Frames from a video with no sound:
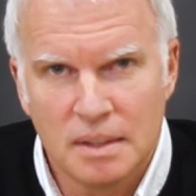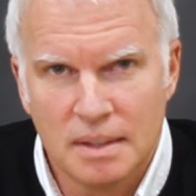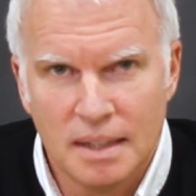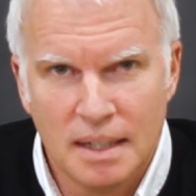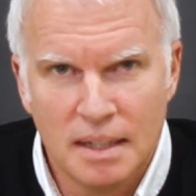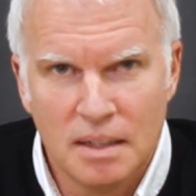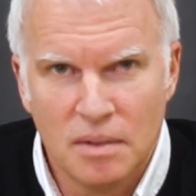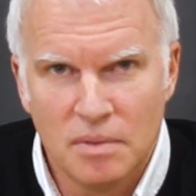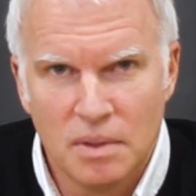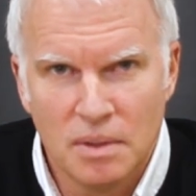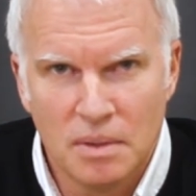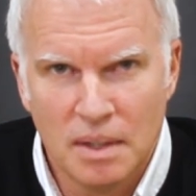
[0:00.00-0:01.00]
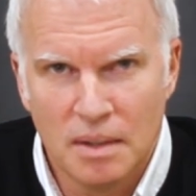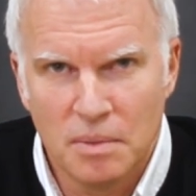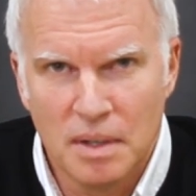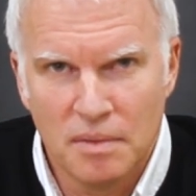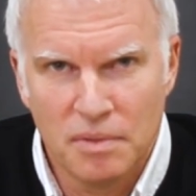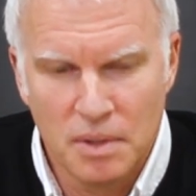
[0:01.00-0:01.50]
they give you a
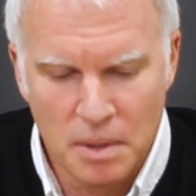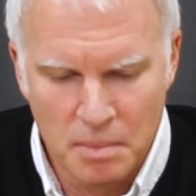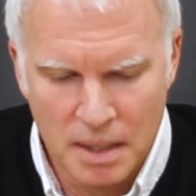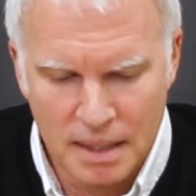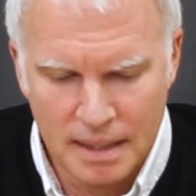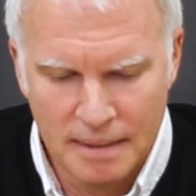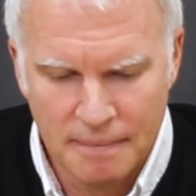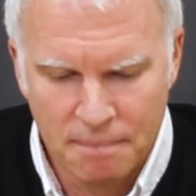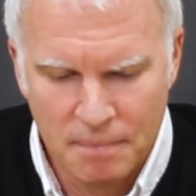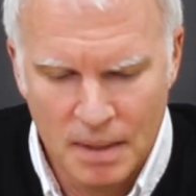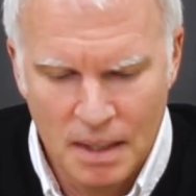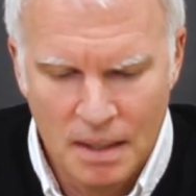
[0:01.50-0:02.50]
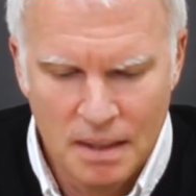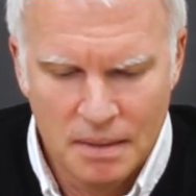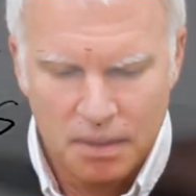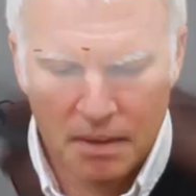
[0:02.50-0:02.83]
run for your money. The